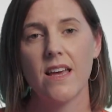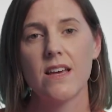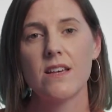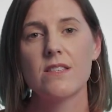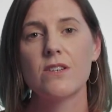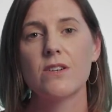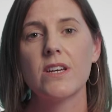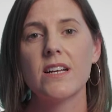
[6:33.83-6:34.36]

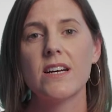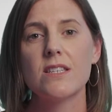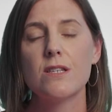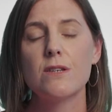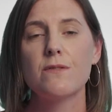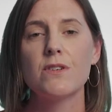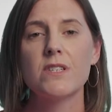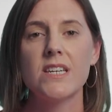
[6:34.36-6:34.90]
So it asks
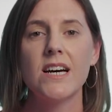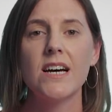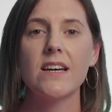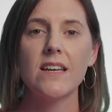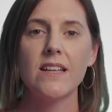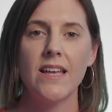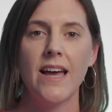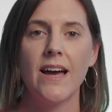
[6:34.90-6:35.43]
you for a
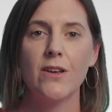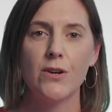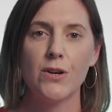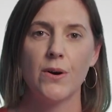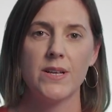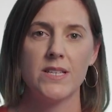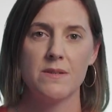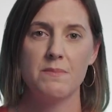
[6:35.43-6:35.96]
target and how you're
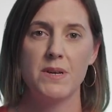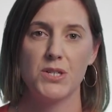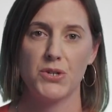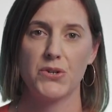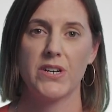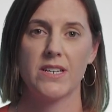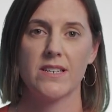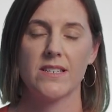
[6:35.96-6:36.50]
going to
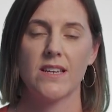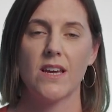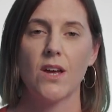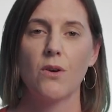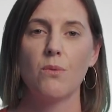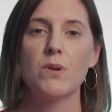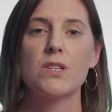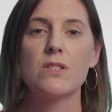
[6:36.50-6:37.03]
measure it,
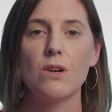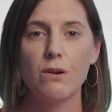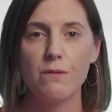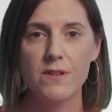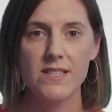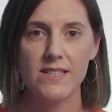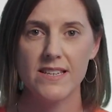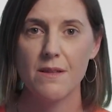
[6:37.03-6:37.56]
which is
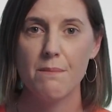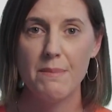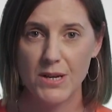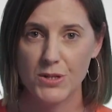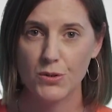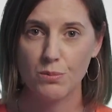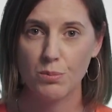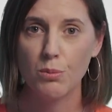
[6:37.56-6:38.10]
obviously the
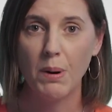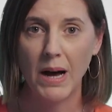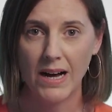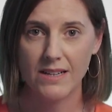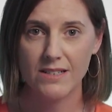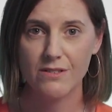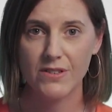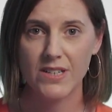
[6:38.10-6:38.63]
measurable
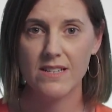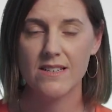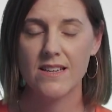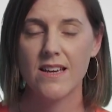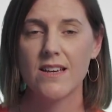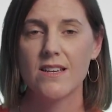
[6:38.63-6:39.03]
part of it.